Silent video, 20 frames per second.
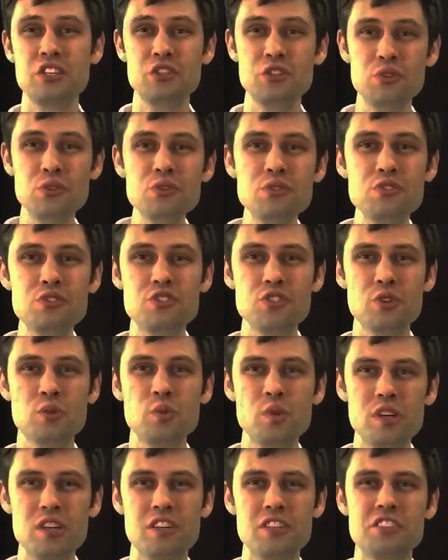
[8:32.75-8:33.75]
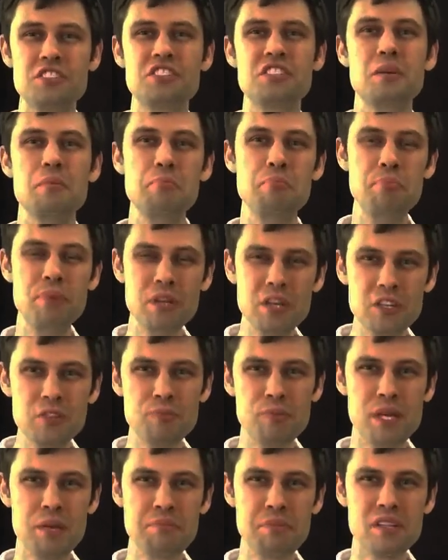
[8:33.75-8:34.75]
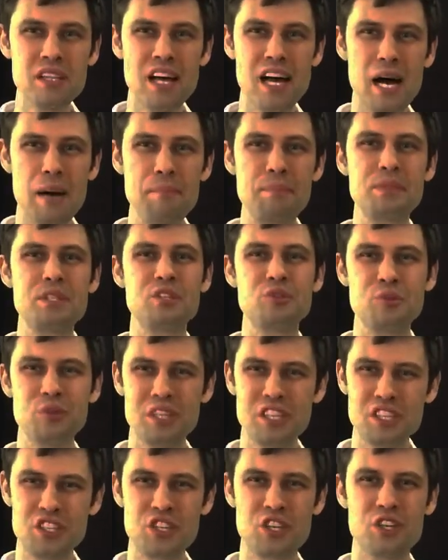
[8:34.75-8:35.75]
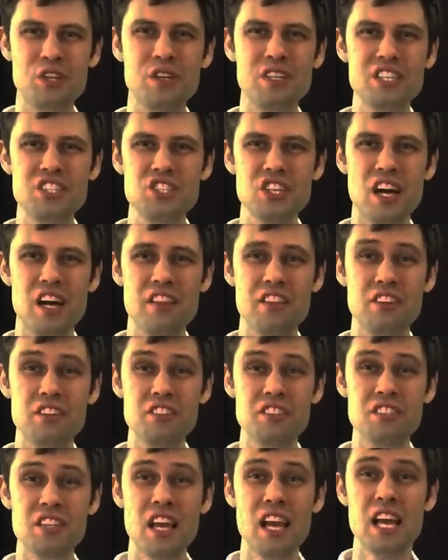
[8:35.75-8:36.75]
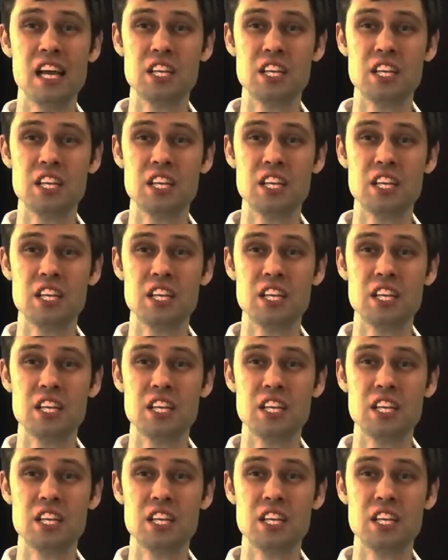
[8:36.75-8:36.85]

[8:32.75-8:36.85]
use your words to build people up, to encourage others.